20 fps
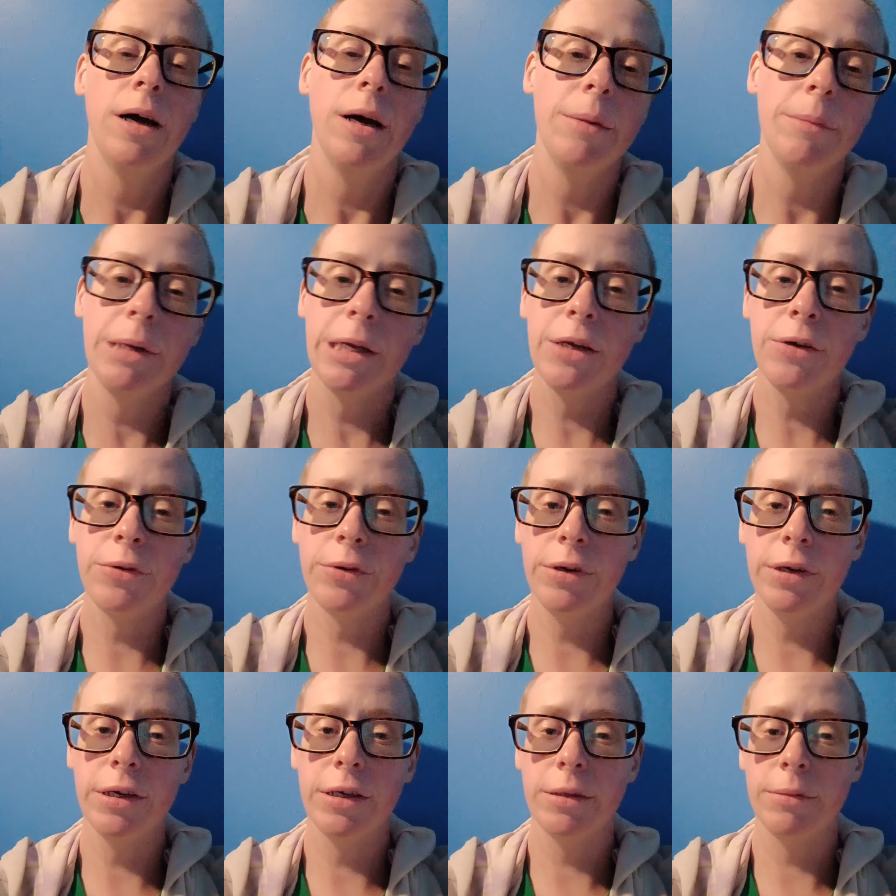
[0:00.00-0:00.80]
I'm
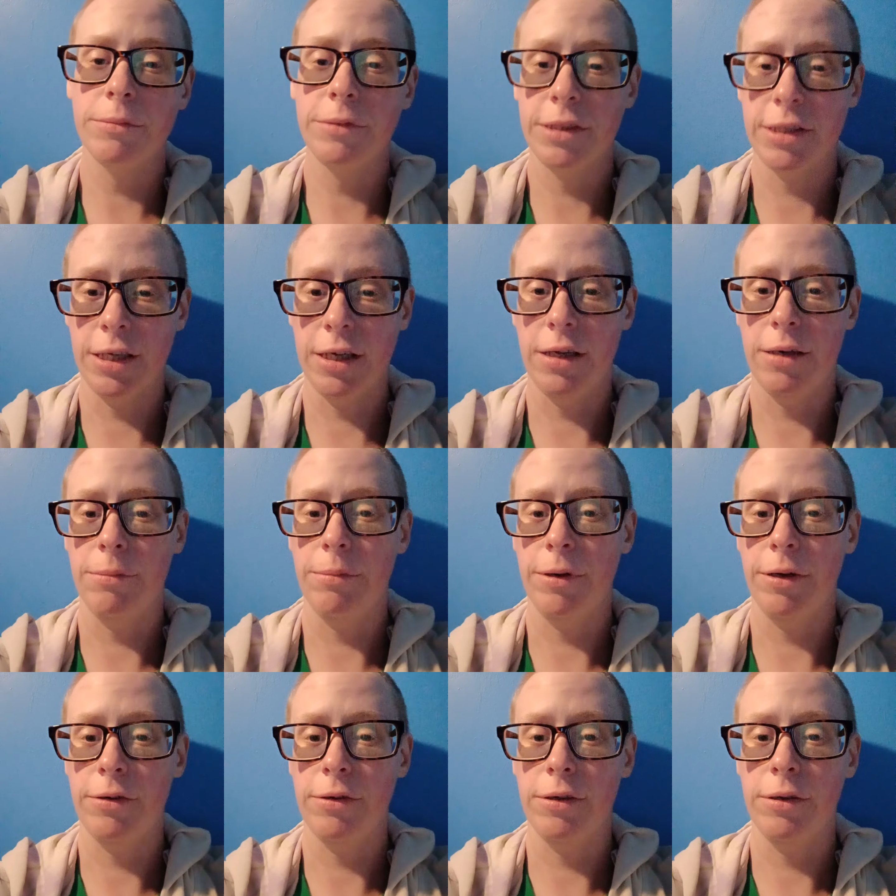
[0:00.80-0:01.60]
angry and I'm sad
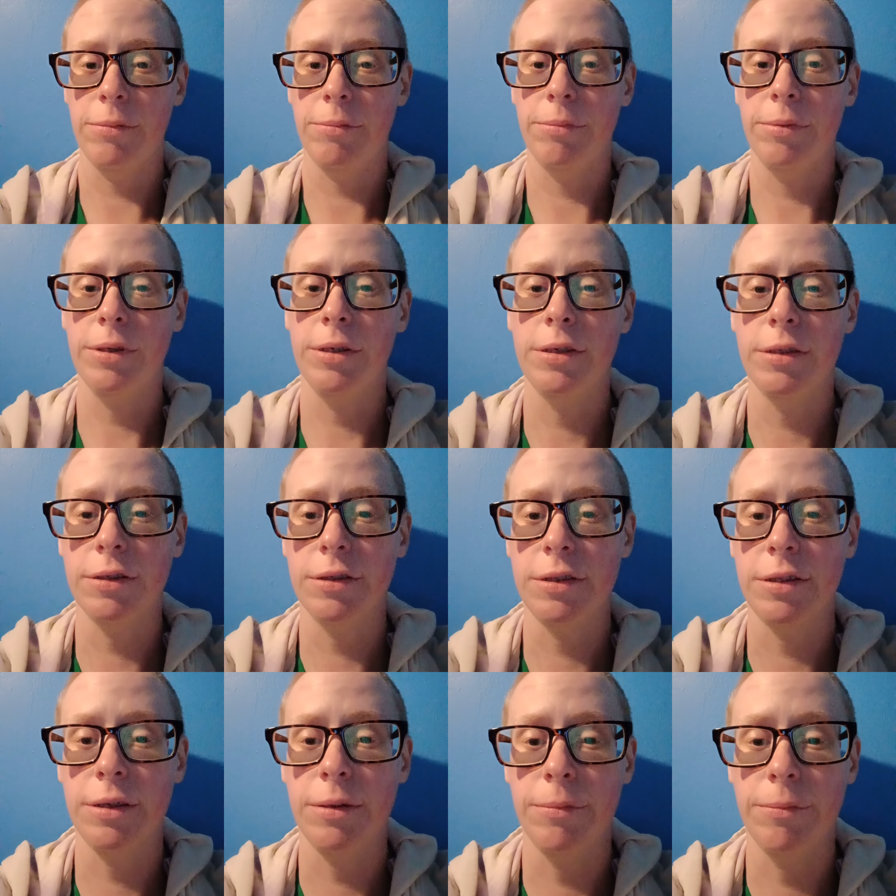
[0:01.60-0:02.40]
about it
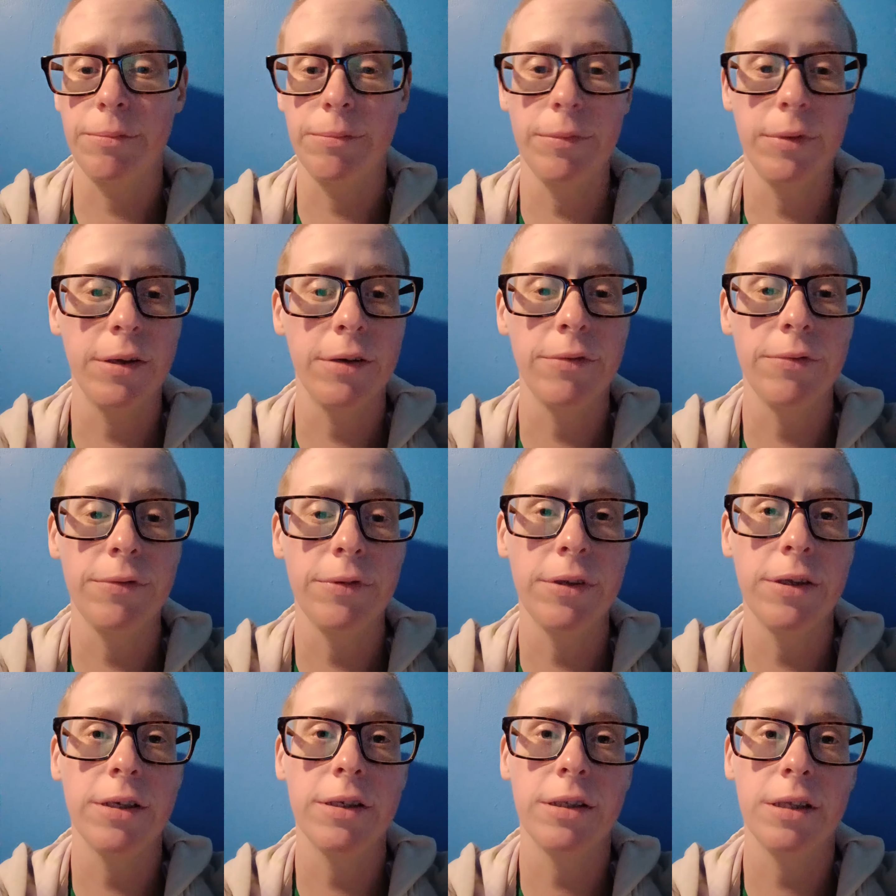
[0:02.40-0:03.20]
because, I
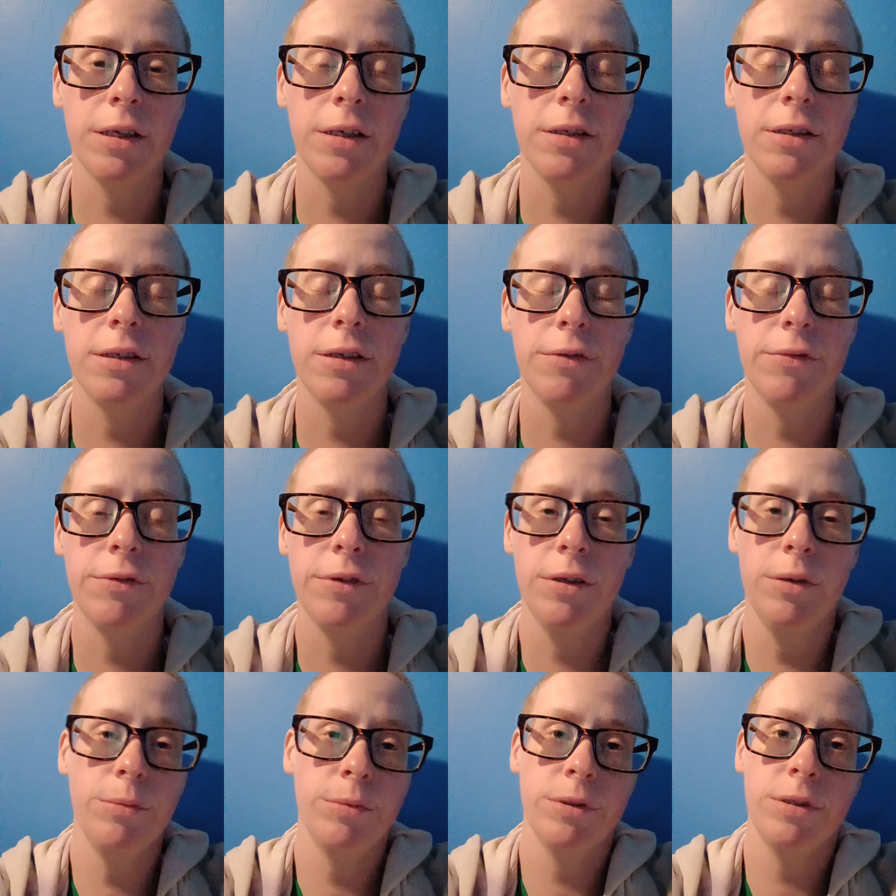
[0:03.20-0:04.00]
feel like that I
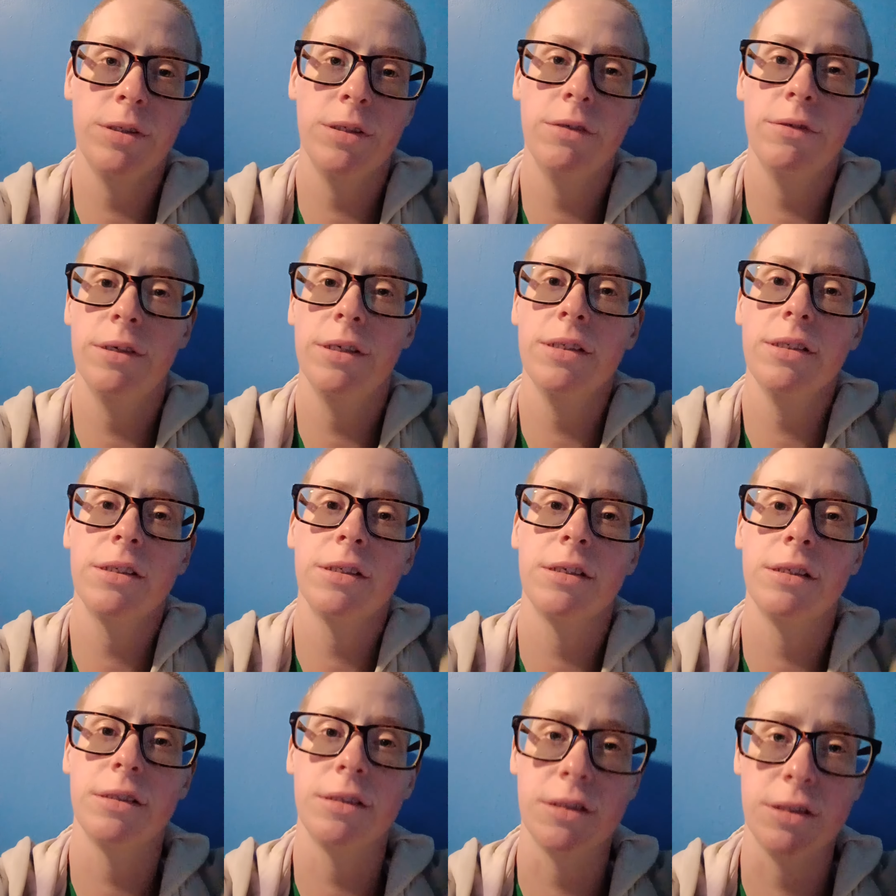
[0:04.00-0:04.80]
definitely was
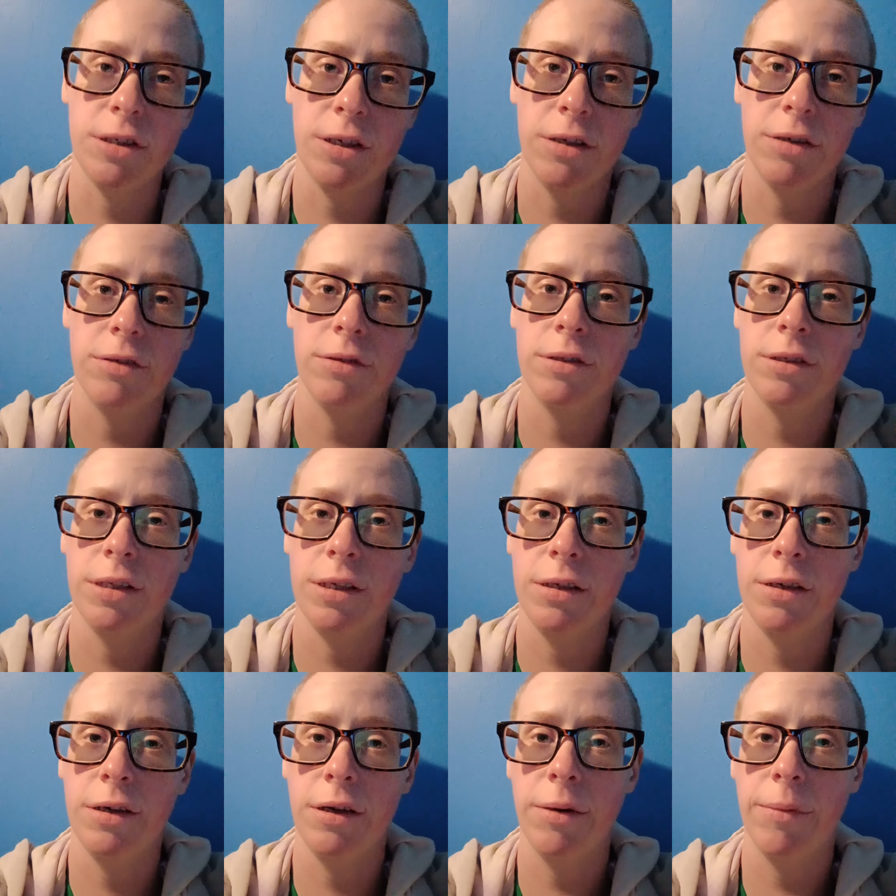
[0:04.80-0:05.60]
neglected as a child,
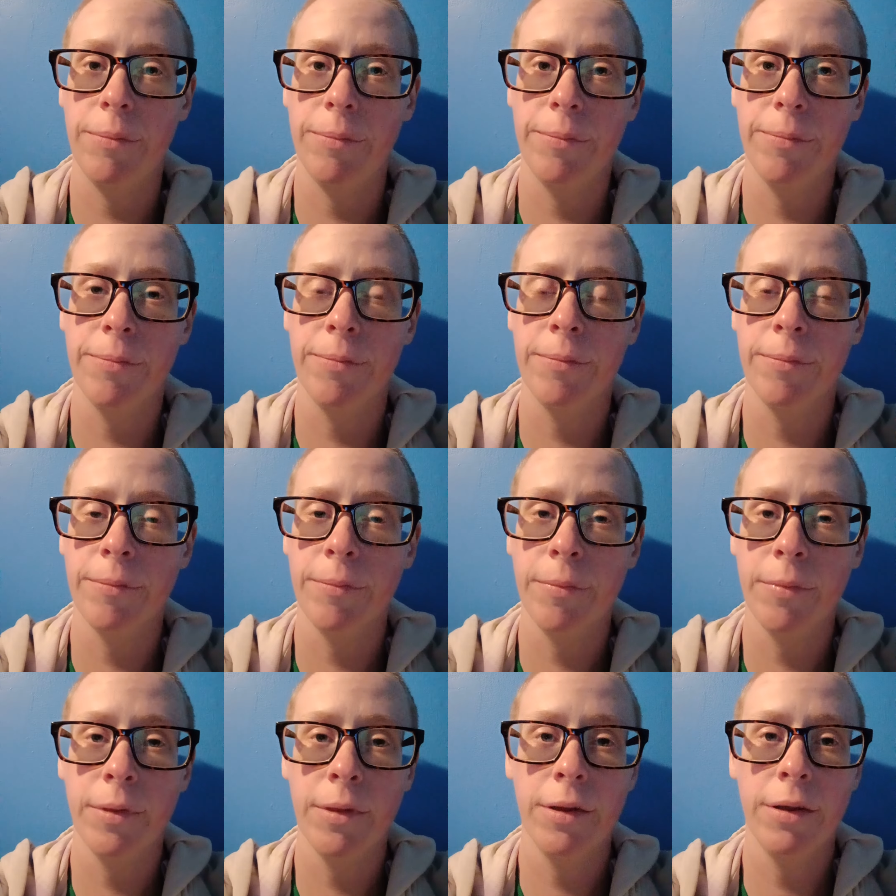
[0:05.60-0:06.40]
and,
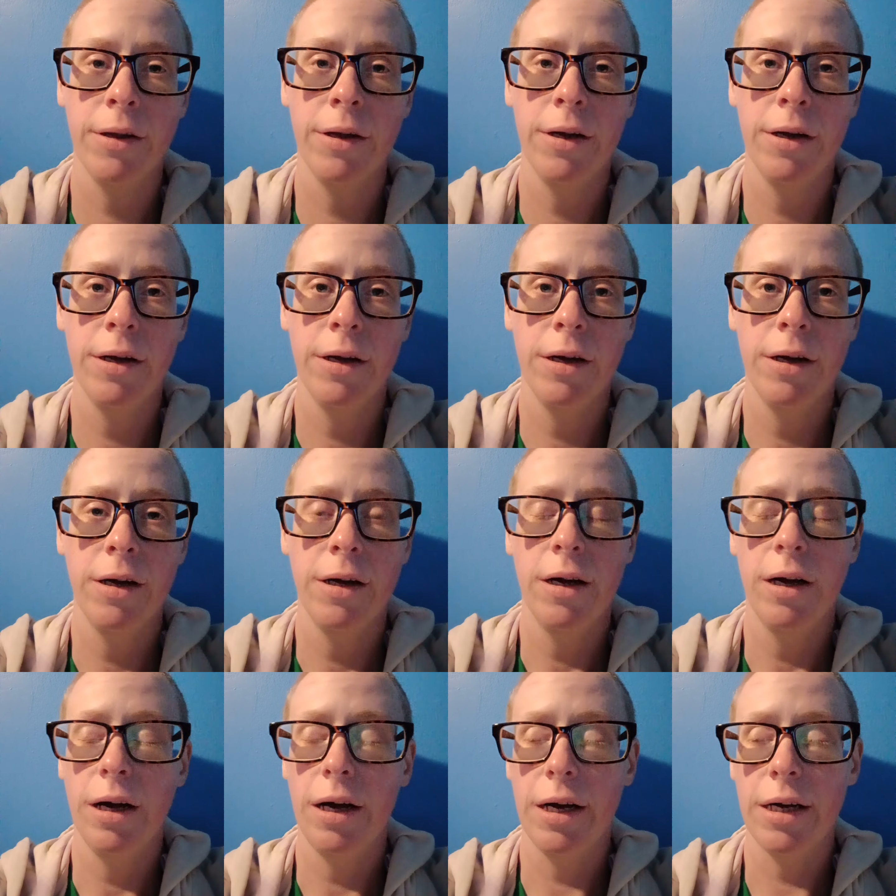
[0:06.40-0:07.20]

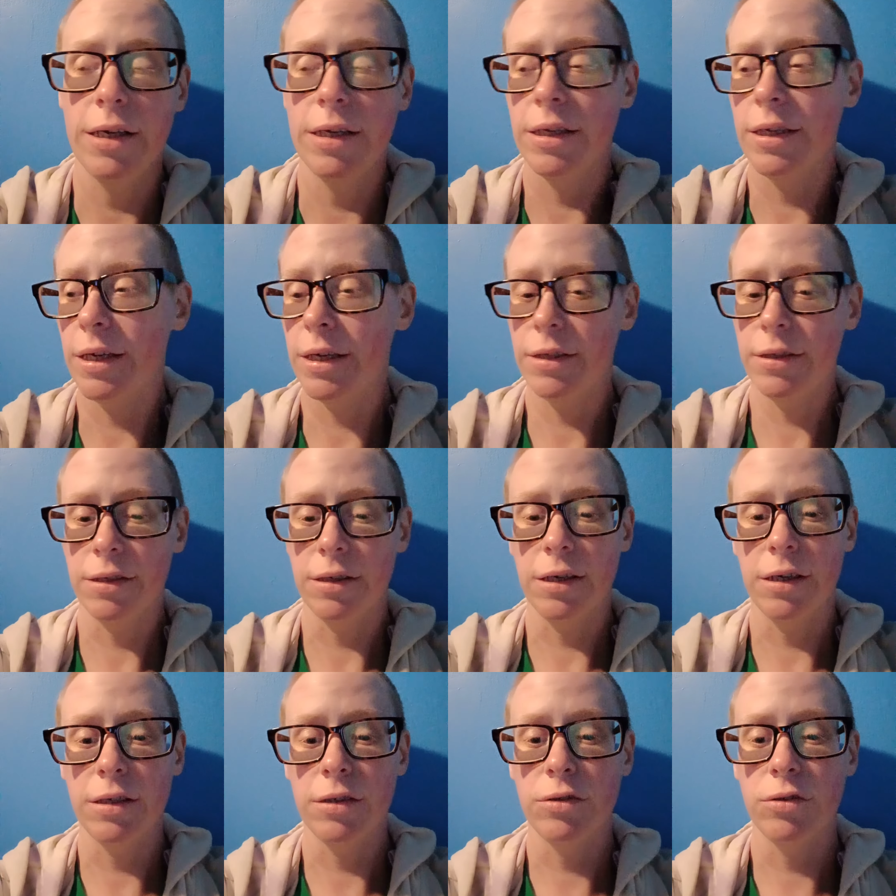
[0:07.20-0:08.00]
I
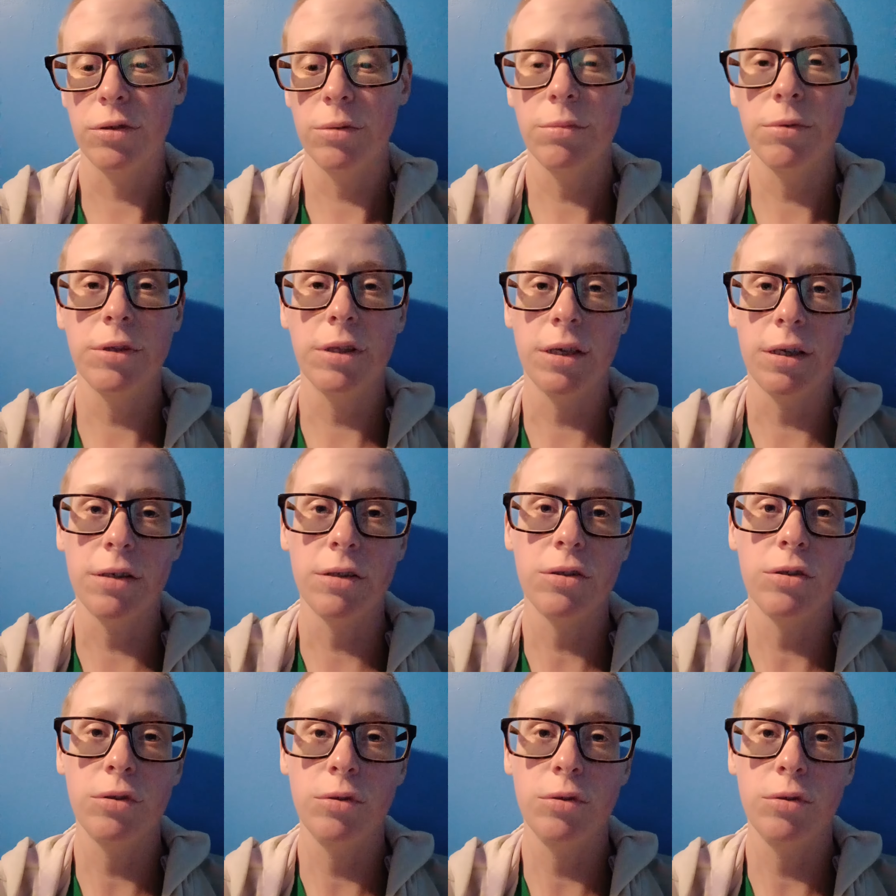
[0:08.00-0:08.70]
attribute that